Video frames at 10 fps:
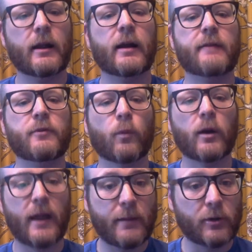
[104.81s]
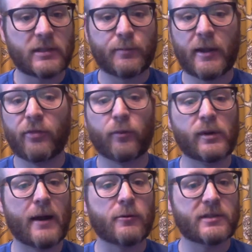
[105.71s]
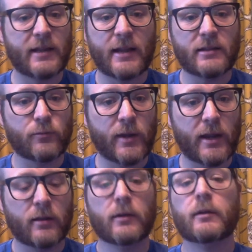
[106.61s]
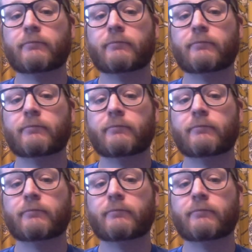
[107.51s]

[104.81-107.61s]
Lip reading: If you weren't able to spend 3 hours a day this week,